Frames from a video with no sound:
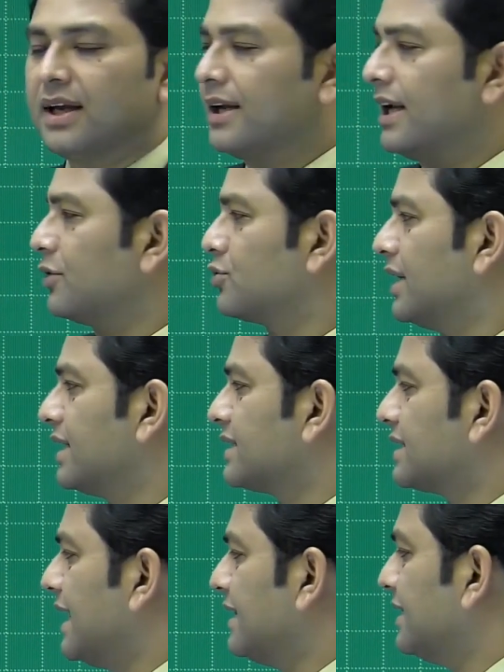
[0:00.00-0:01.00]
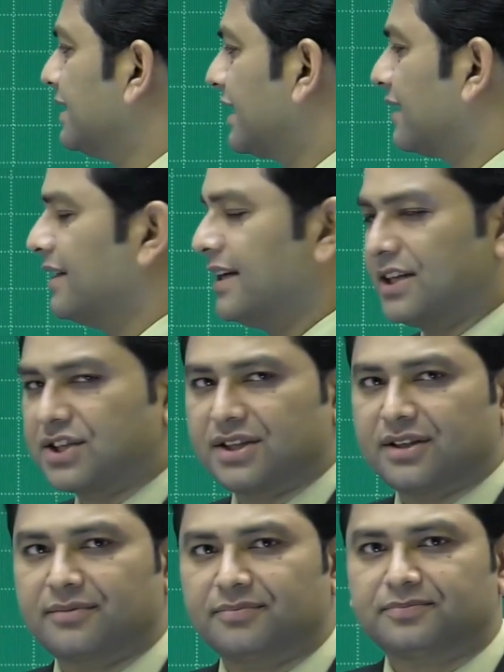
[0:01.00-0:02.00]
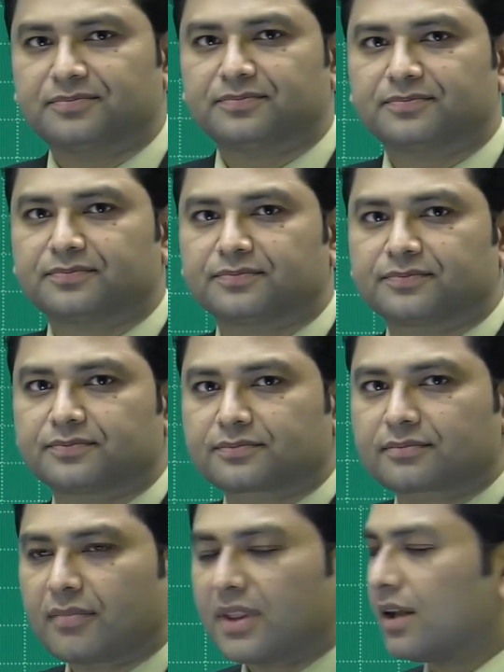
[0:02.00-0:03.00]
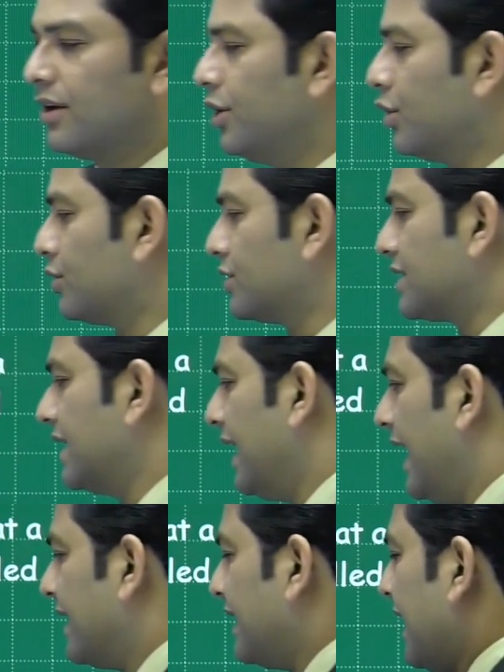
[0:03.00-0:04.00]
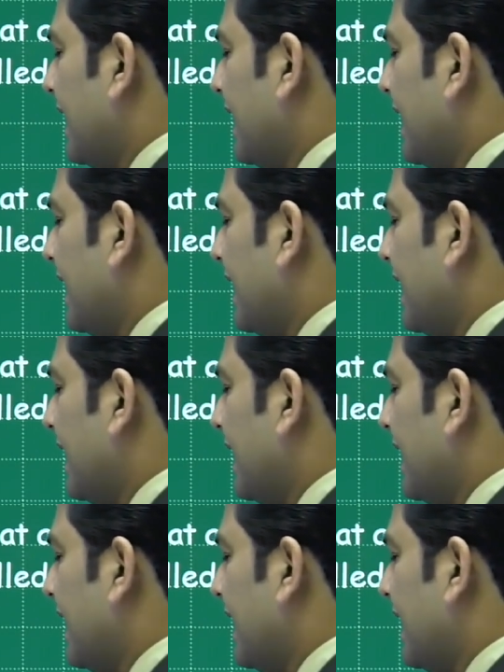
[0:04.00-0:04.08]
Now to understand the declination, you could see at